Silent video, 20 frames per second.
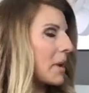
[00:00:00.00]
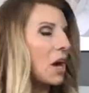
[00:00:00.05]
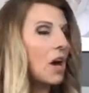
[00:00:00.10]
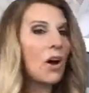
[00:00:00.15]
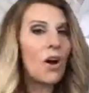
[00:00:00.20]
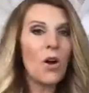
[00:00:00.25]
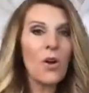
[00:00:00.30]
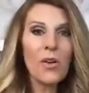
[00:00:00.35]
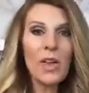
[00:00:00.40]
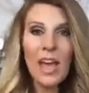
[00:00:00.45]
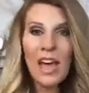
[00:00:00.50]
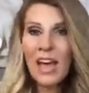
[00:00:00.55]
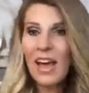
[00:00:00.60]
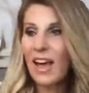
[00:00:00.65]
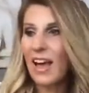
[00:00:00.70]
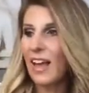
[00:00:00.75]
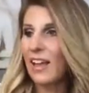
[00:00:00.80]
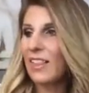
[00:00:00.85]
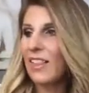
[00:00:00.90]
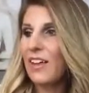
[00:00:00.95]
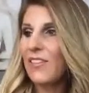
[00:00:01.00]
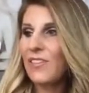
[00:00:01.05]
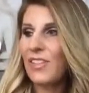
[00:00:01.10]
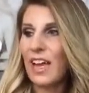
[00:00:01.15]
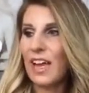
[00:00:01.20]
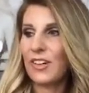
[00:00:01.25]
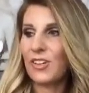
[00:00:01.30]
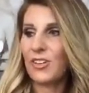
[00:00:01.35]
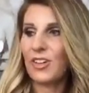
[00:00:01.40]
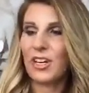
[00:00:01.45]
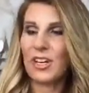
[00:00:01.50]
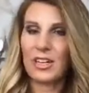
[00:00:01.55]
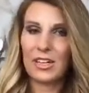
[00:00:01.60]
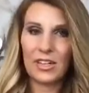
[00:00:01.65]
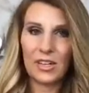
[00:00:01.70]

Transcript: Oh yeah, I love that trick.